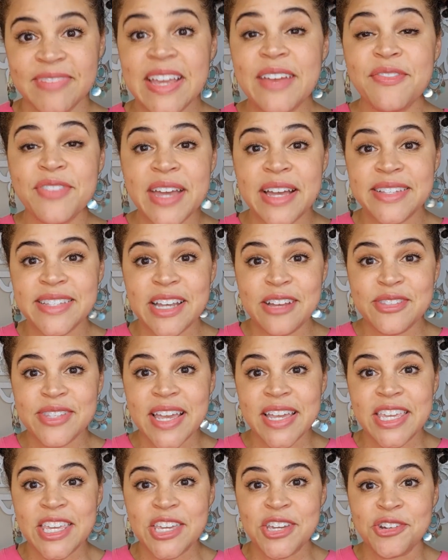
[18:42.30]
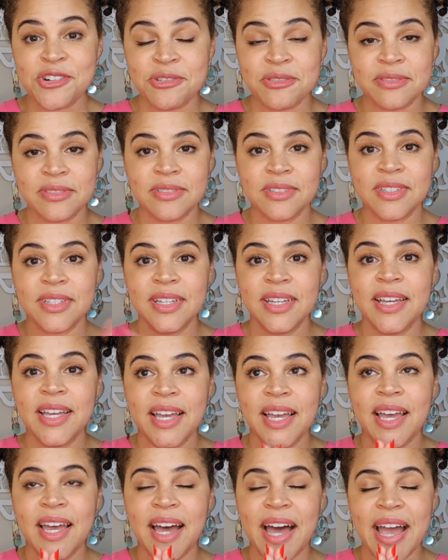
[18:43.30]
If that sounds like you,
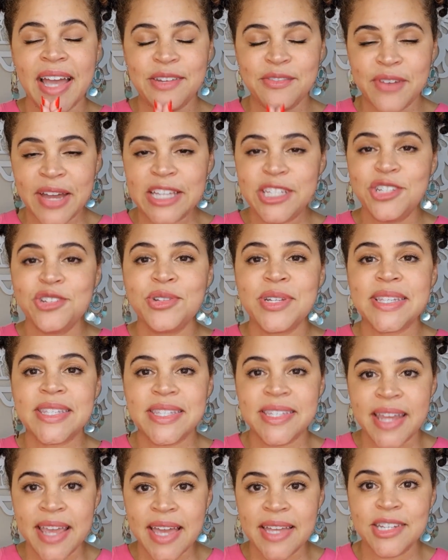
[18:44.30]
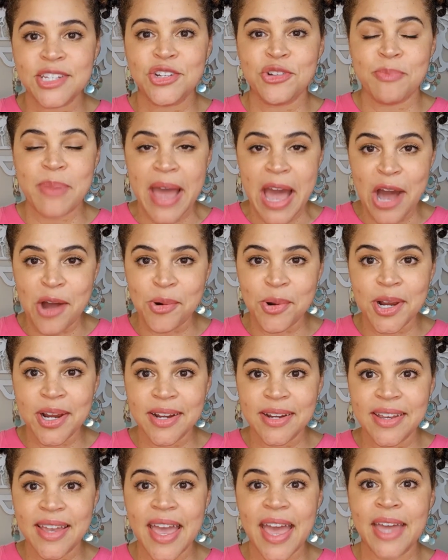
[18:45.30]
I invite you to stand in your
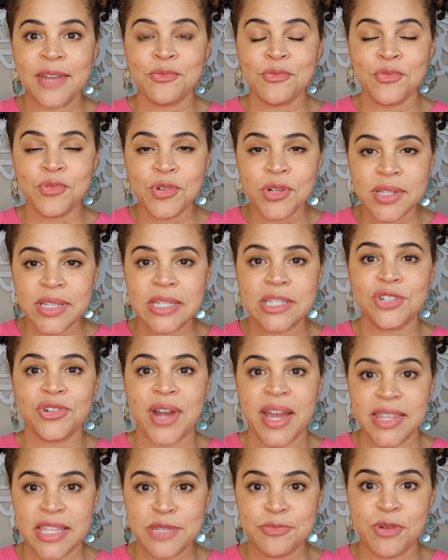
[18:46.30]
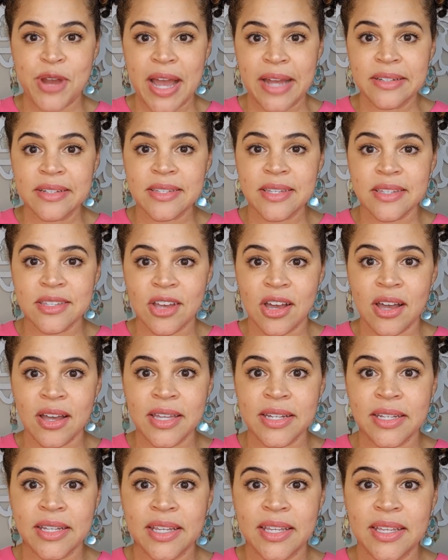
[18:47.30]
power and really try these practices
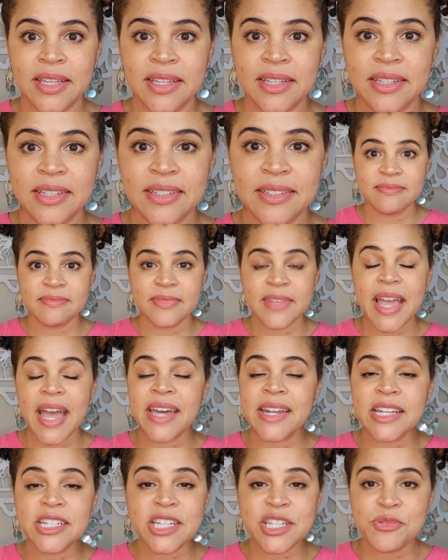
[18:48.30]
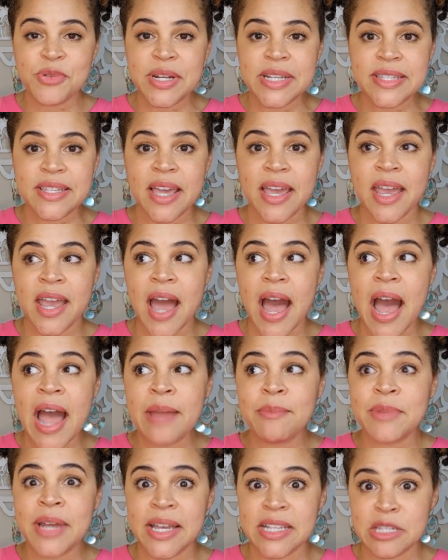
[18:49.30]
on. And I just want to say,
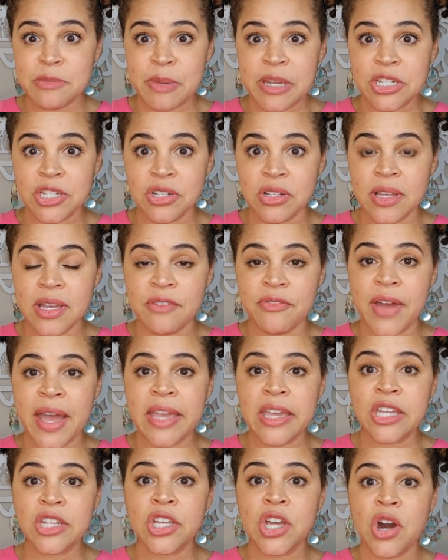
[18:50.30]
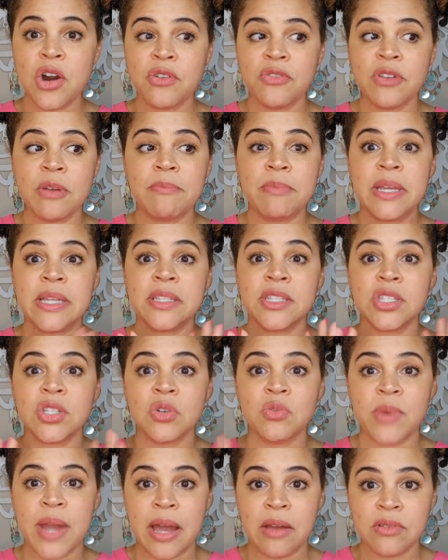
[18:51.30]
I'm not special. If I could go from being
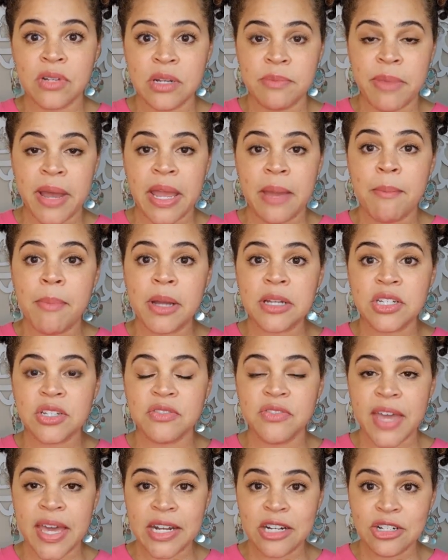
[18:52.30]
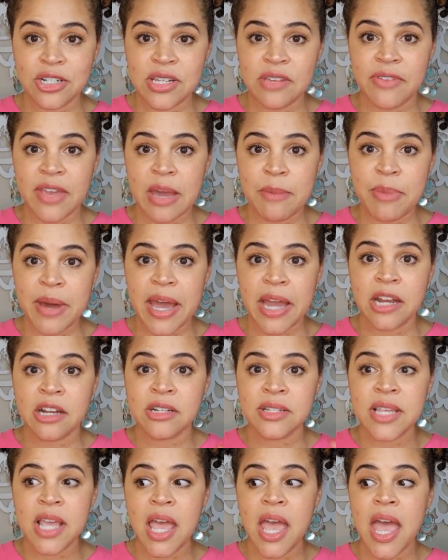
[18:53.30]
surrounded by a bunch of energy
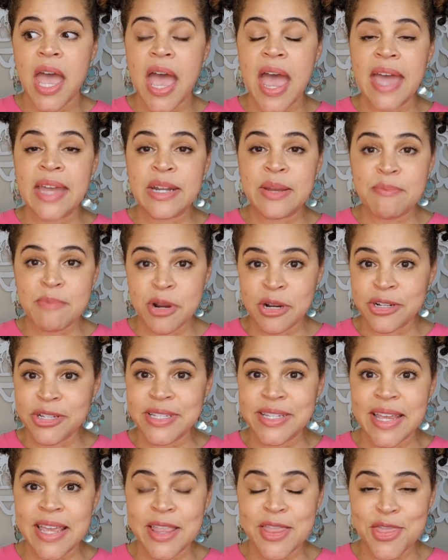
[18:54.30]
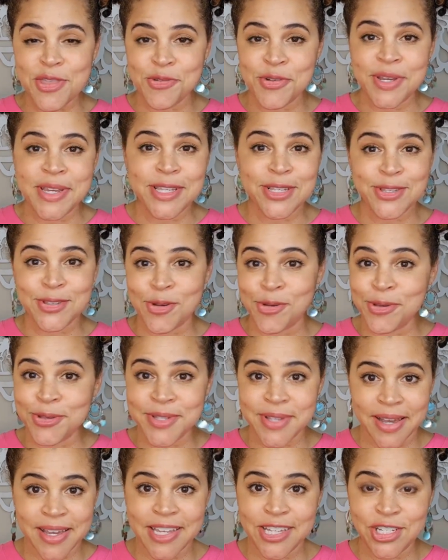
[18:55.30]
vampires and immersed in 3
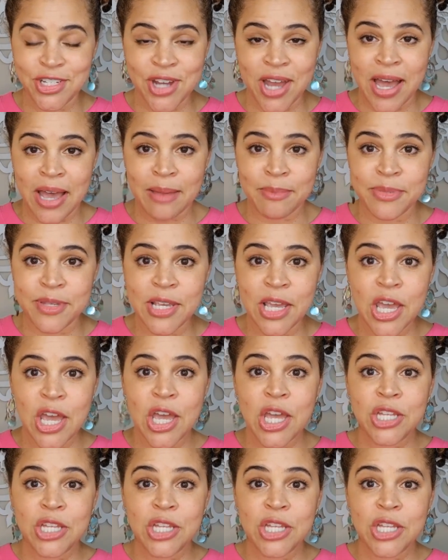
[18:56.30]
soul-sucking jobs